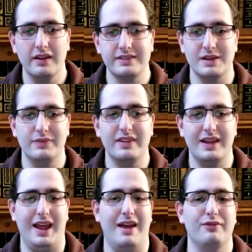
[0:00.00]
Something
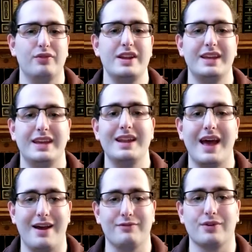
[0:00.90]
that every kid
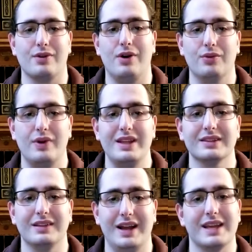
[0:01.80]
ever already
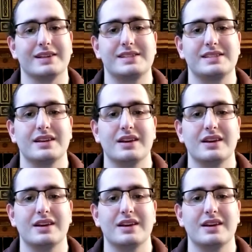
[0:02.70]
likes.